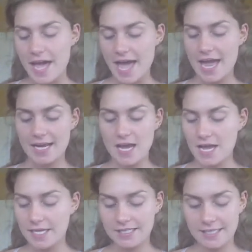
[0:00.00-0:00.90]
And
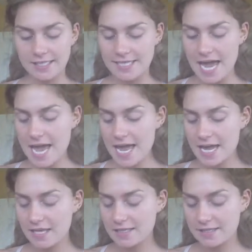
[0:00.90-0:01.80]
in
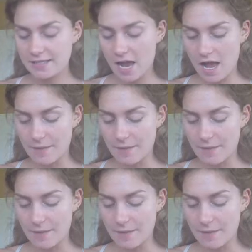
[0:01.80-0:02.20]
today's